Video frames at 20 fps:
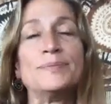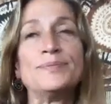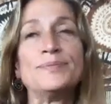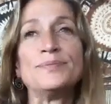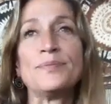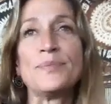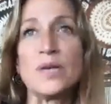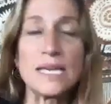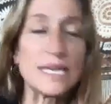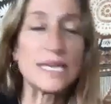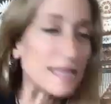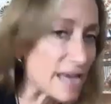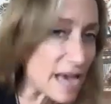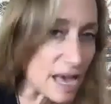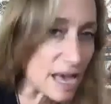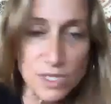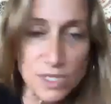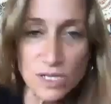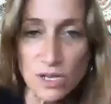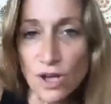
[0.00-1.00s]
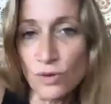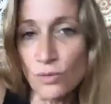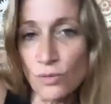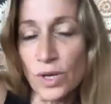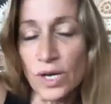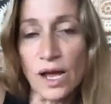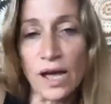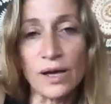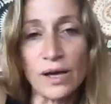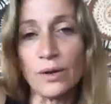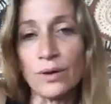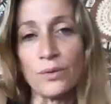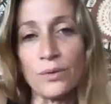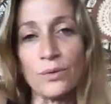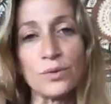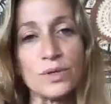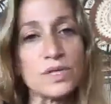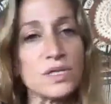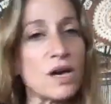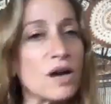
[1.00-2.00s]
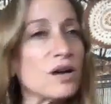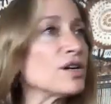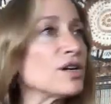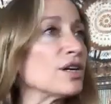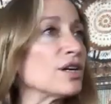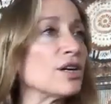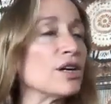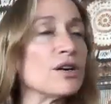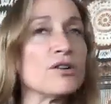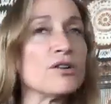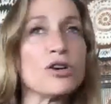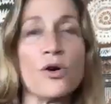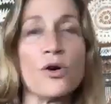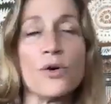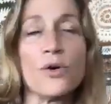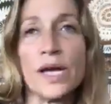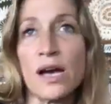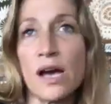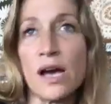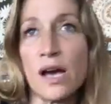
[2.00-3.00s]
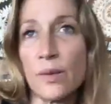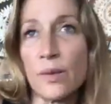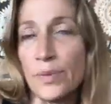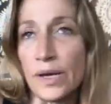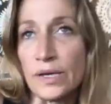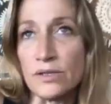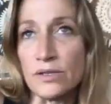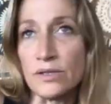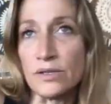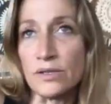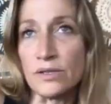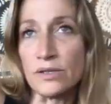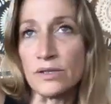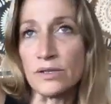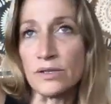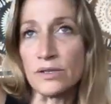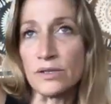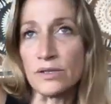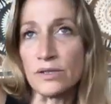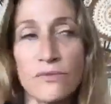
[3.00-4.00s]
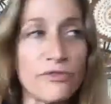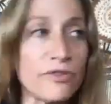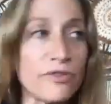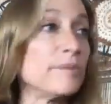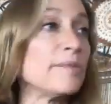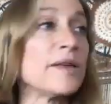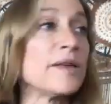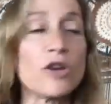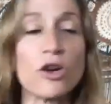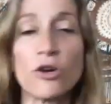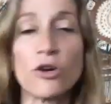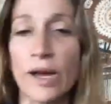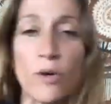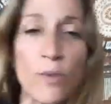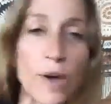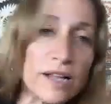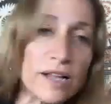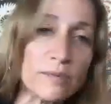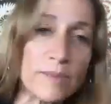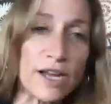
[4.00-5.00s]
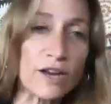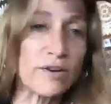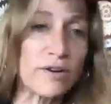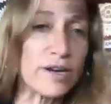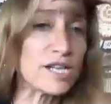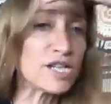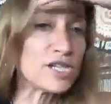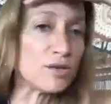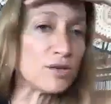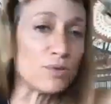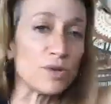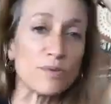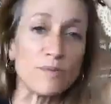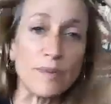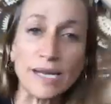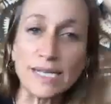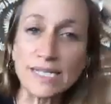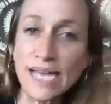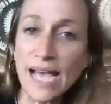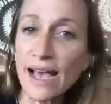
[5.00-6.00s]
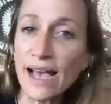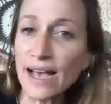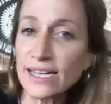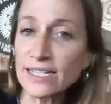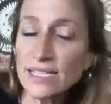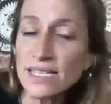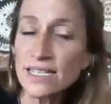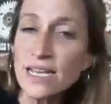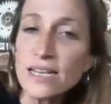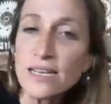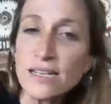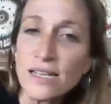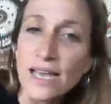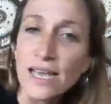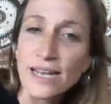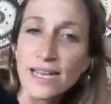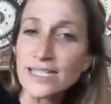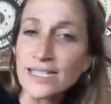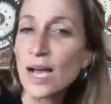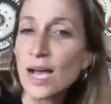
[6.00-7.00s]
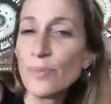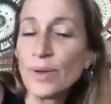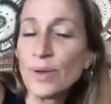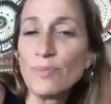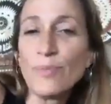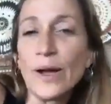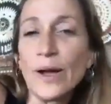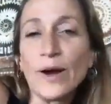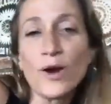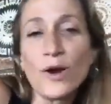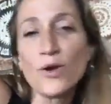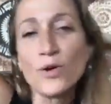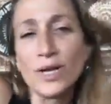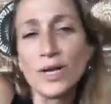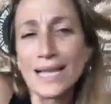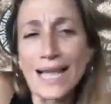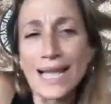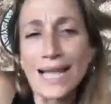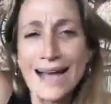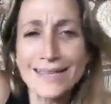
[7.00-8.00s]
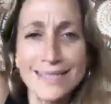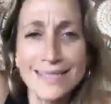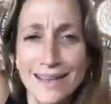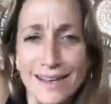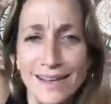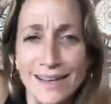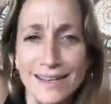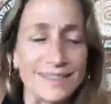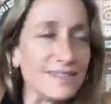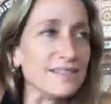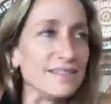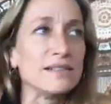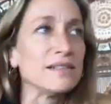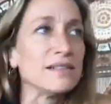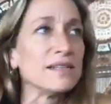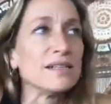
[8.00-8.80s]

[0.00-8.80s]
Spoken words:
being in the Amazon when I was younger, going up and filming the gray whale migration with my dad, and ending up in Barrow, Alaska, and